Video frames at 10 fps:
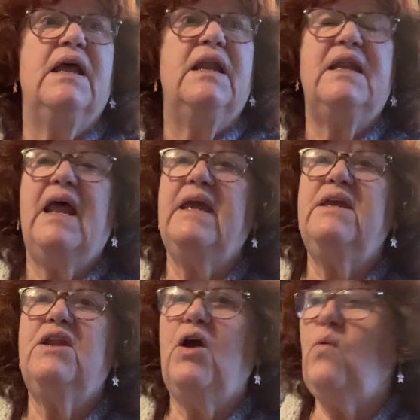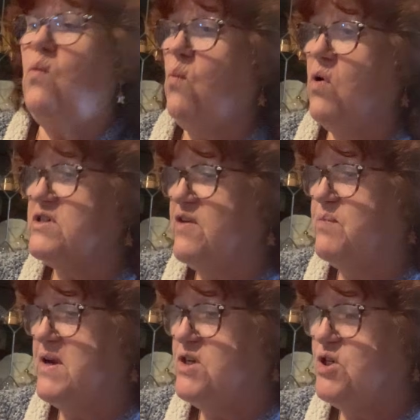let you know what I've
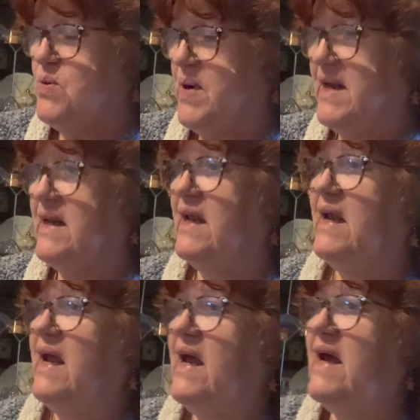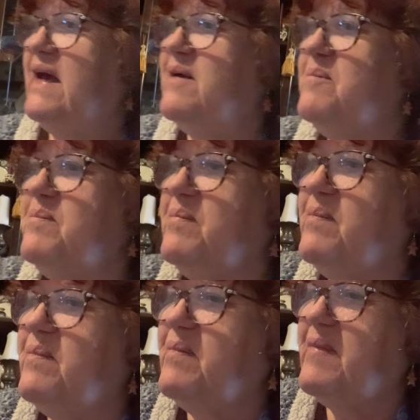been doing,
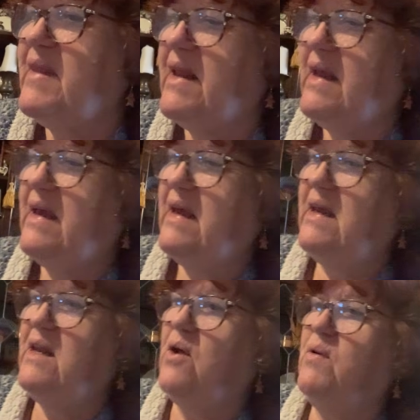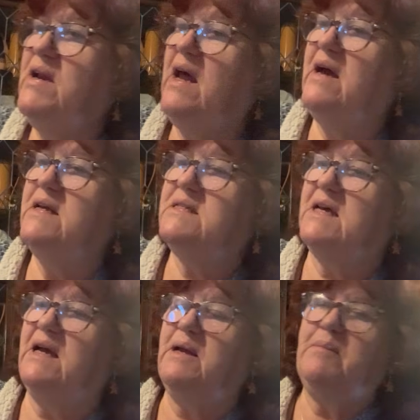you know, at night
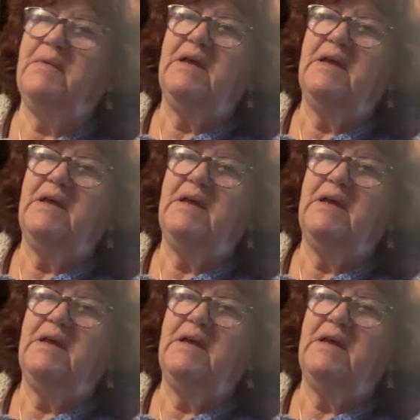time.